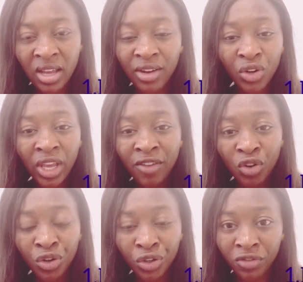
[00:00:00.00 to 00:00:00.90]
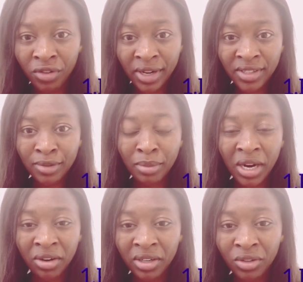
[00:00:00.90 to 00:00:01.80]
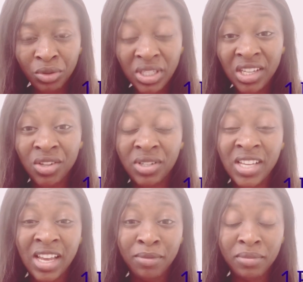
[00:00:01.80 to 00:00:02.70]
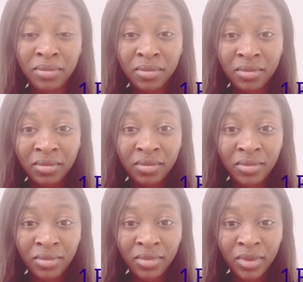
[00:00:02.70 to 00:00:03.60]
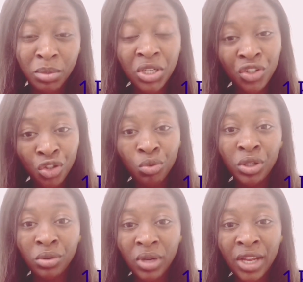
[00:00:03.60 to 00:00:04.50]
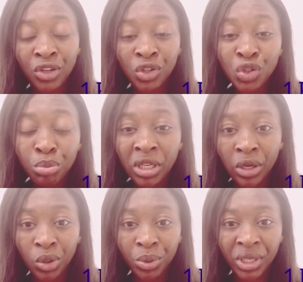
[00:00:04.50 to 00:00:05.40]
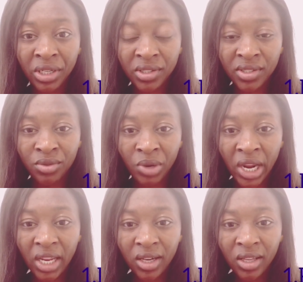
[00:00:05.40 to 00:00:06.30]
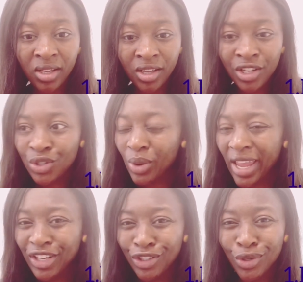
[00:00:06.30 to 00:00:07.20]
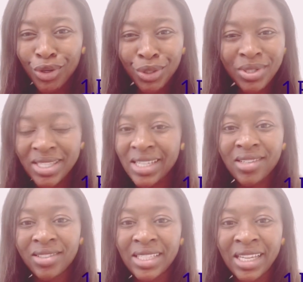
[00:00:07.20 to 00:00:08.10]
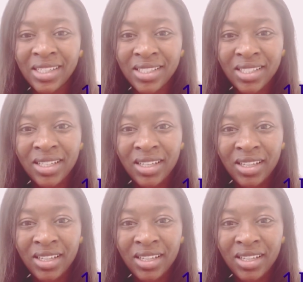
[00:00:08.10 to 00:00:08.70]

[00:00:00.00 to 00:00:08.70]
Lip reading: I don't care if all your friends are married. No, take your time, because you will, and you also be glorious, right? So enjoy your single days.